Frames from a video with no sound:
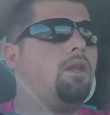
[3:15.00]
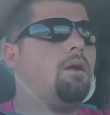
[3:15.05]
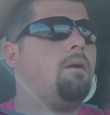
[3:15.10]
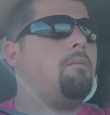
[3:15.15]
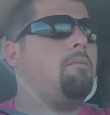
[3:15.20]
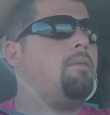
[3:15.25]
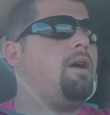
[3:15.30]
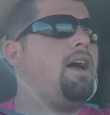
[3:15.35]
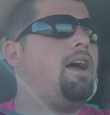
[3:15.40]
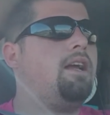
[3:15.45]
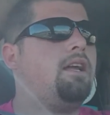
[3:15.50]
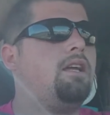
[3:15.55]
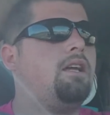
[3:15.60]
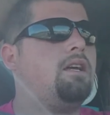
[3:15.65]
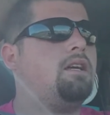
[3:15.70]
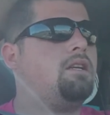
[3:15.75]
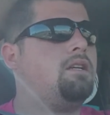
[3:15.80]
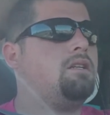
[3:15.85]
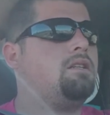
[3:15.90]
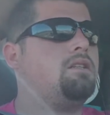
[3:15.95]
Back
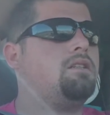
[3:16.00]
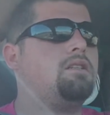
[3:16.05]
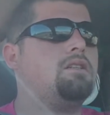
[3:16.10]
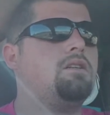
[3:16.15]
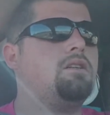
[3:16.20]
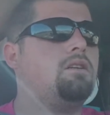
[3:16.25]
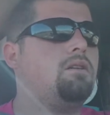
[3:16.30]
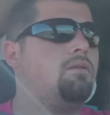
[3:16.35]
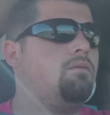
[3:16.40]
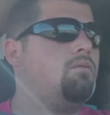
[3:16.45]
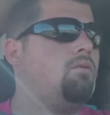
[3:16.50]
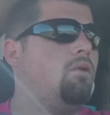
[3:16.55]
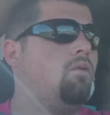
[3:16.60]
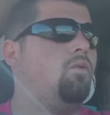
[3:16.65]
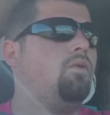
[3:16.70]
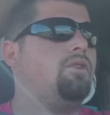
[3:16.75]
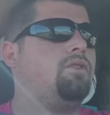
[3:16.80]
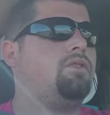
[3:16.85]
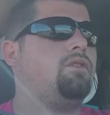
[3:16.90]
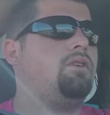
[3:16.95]
in, what
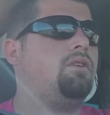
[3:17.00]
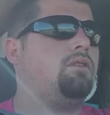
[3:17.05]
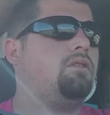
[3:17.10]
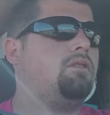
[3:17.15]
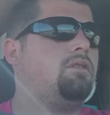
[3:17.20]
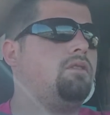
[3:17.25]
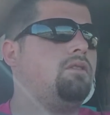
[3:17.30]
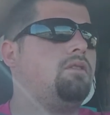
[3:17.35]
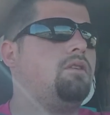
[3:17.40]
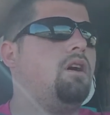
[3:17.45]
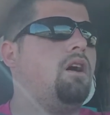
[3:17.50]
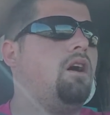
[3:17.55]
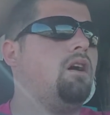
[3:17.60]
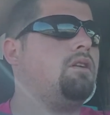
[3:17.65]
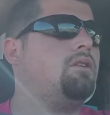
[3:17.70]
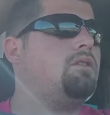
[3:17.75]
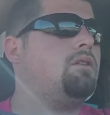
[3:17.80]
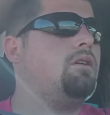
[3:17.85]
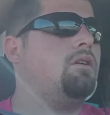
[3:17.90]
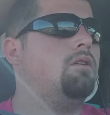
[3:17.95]
was it,
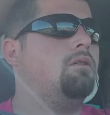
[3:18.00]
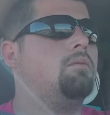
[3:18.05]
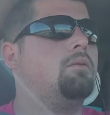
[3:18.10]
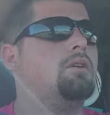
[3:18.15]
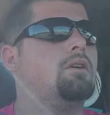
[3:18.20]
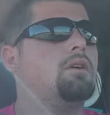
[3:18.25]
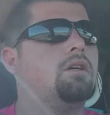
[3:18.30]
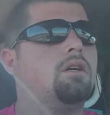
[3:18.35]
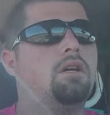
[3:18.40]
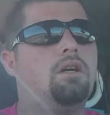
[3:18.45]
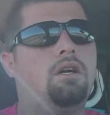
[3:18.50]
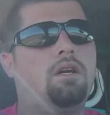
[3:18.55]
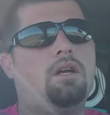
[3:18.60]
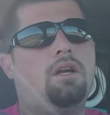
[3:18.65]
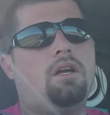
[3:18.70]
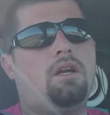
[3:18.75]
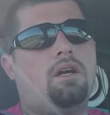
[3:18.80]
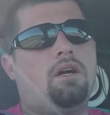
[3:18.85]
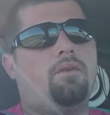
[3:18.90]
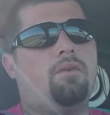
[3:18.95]
October,
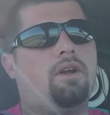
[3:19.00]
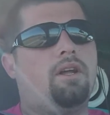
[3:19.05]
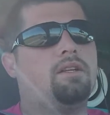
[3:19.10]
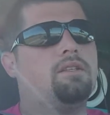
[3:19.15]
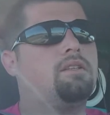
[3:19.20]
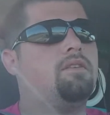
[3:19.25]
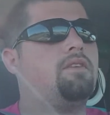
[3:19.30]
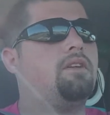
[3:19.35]
when I was living in